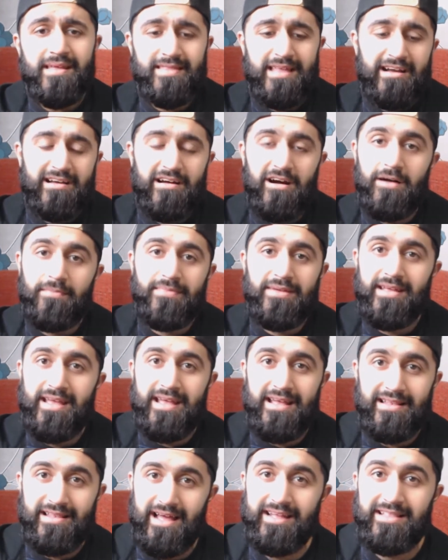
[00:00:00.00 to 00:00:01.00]
That can't
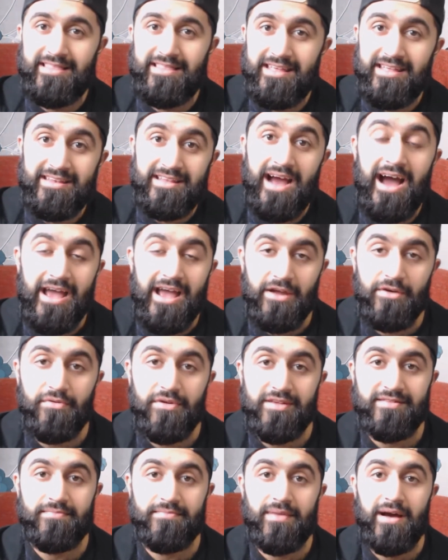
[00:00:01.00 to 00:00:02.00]
be like the entire
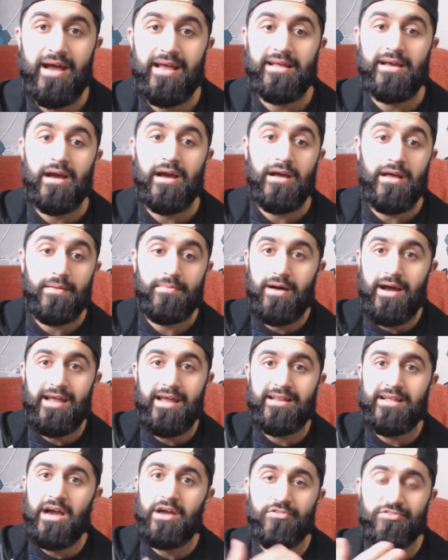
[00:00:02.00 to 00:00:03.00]
reason behind
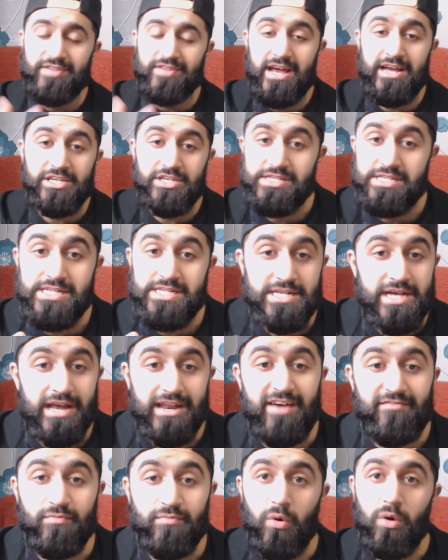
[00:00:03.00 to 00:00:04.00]
Gato's actions. He's got
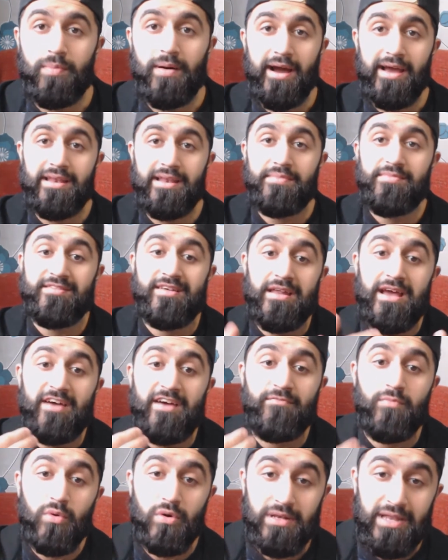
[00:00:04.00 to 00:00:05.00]
to have more behind it. He's got to
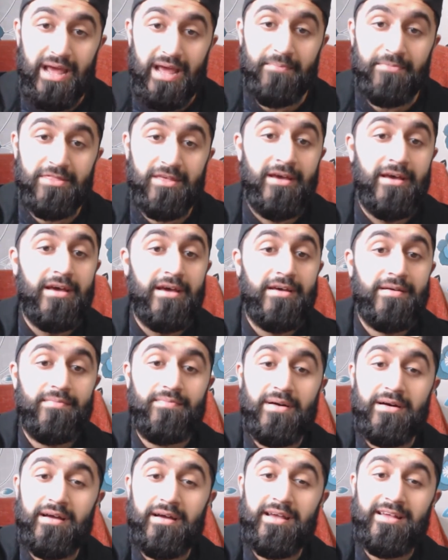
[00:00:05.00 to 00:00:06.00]
have more depth.
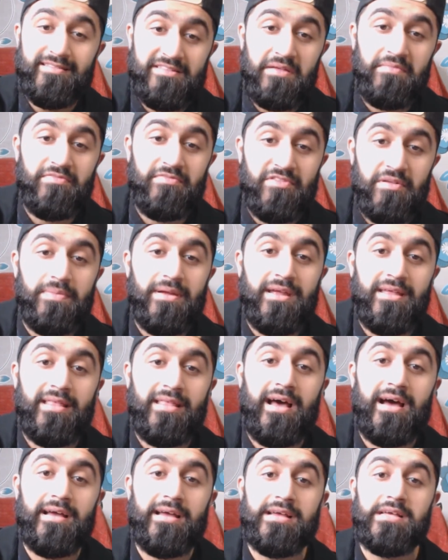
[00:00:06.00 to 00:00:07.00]
But it seems to be
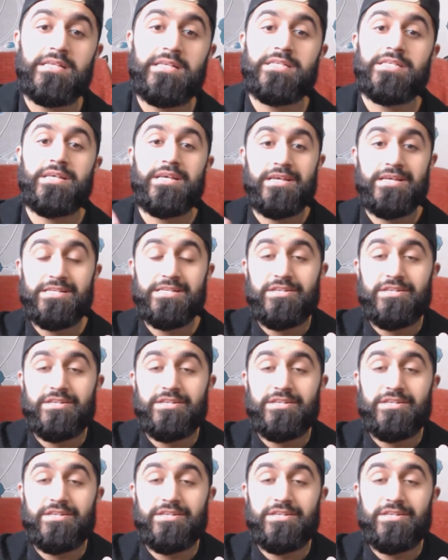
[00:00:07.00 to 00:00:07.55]
that his